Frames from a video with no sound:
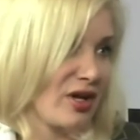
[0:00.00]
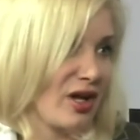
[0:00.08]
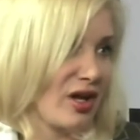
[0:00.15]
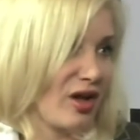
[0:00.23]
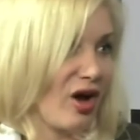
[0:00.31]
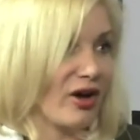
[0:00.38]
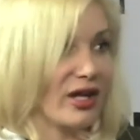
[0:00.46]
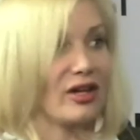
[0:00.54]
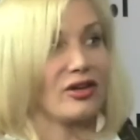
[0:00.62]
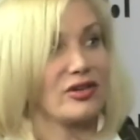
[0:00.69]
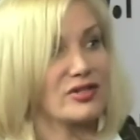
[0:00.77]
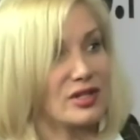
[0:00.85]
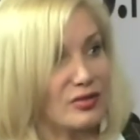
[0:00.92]
login,
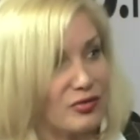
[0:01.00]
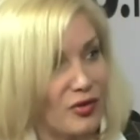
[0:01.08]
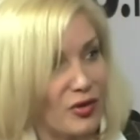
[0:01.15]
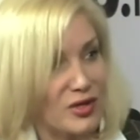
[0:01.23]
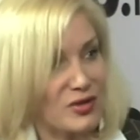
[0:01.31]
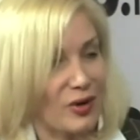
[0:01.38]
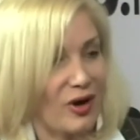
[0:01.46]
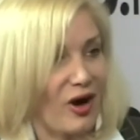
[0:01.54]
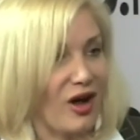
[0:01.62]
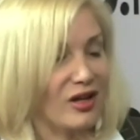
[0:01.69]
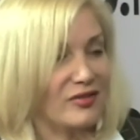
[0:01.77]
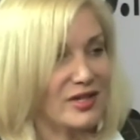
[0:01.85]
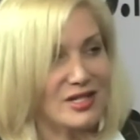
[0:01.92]
using Foursquare.
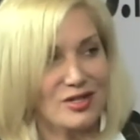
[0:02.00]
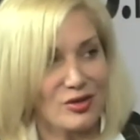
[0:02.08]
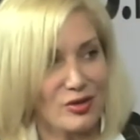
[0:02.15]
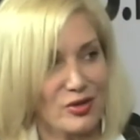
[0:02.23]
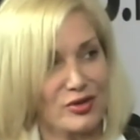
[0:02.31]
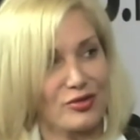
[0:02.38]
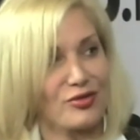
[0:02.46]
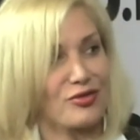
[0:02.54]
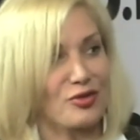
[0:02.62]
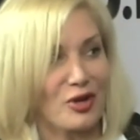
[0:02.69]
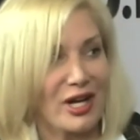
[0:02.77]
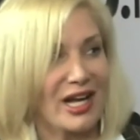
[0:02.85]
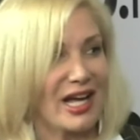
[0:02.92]
All of these tools are
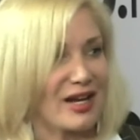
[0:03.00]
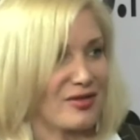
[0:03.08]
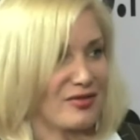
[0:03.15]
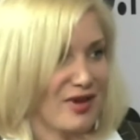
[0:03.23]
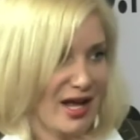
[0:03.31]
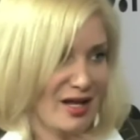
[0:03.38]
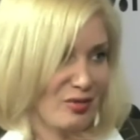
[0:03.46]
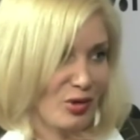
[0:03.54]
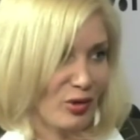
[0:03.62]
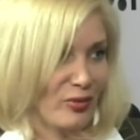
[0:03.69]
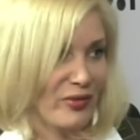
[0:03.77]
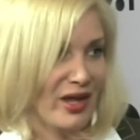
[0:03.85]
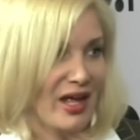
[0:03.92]
free and
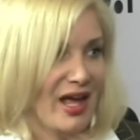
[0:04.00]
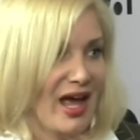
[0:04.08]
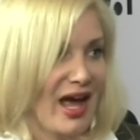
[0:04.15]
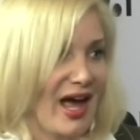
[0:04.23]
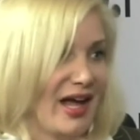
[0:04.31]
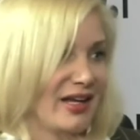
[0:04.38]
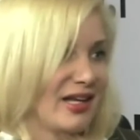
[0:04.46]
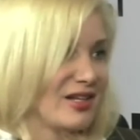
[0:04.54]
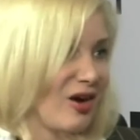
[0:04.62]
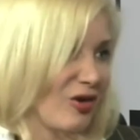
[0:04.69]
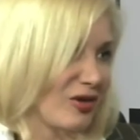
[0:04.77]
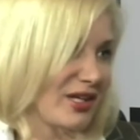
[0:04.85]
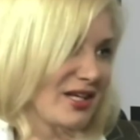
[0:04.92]
available, and it
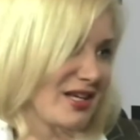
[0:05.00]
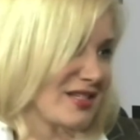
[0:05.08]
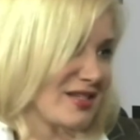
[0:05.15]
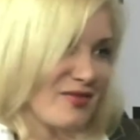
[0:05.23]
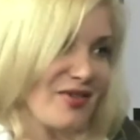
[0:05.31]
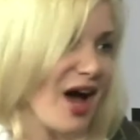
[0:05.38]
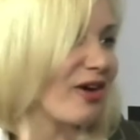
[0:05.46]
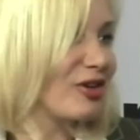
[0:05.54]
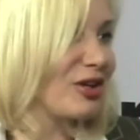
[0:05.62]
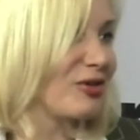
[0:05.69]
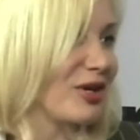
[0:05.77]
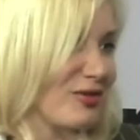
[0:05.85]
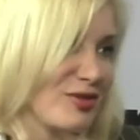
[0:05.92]
only is of
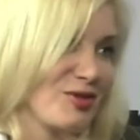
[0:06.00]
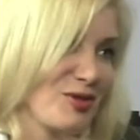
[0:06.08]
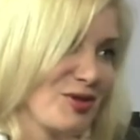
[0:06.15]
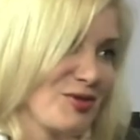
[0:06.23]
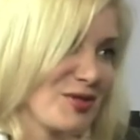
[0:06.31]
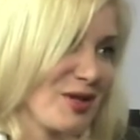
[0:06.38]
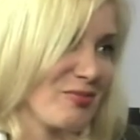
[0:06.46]
value if you use them.